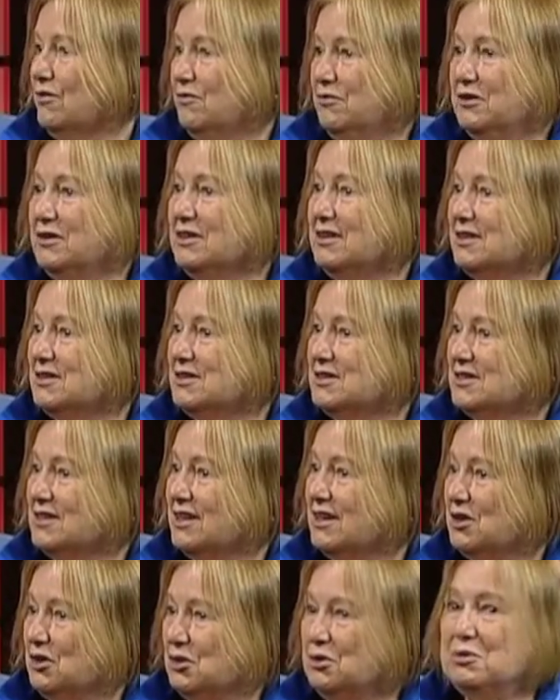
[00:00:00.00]
affiliates
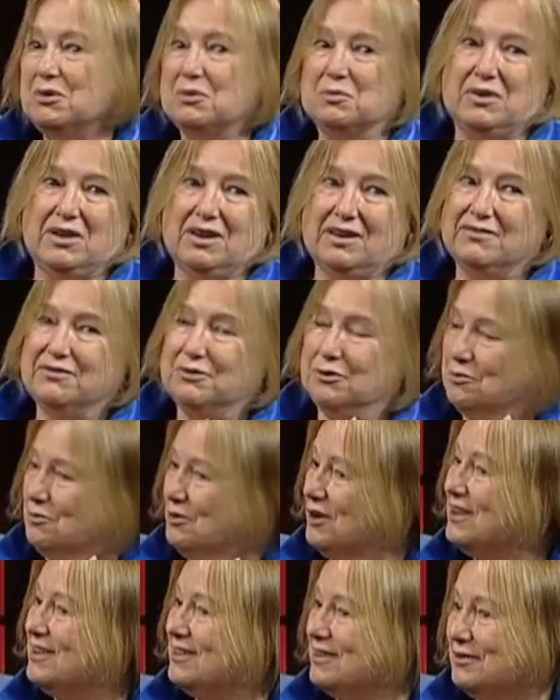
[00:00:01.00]
like you, and we have, you're
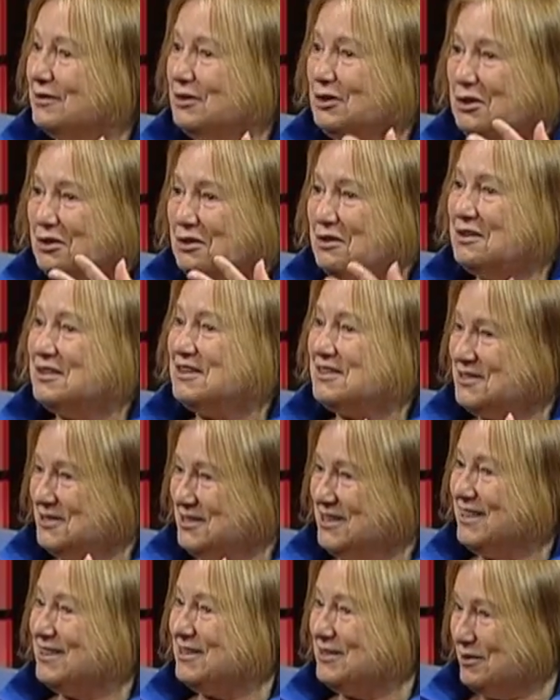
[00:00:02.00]
right, a
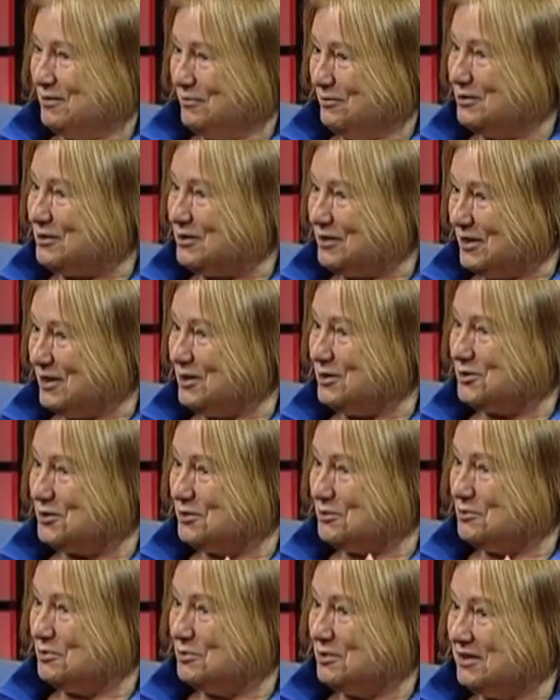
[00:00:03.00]
long-standing
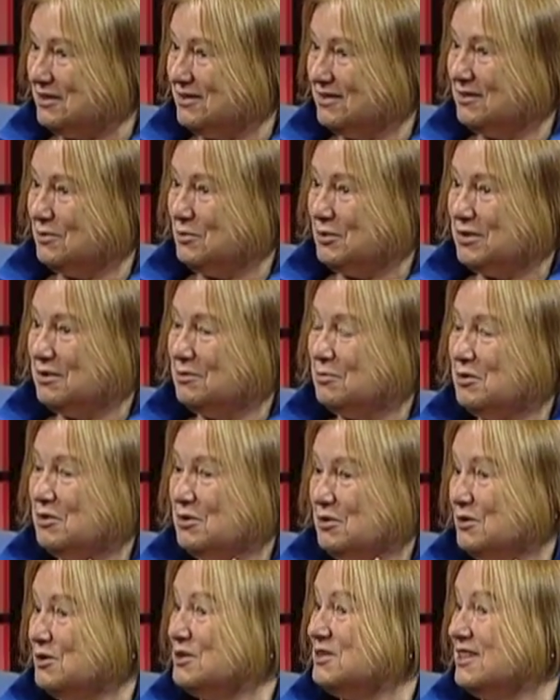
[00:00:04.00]
affiliation
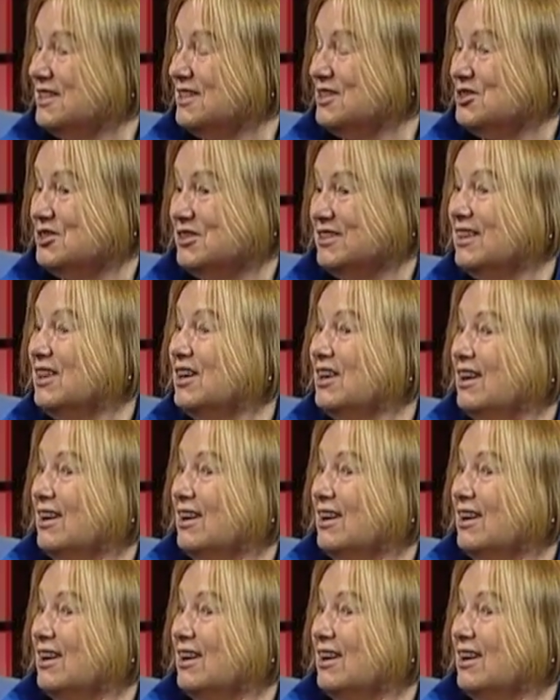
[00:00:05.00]
with your station,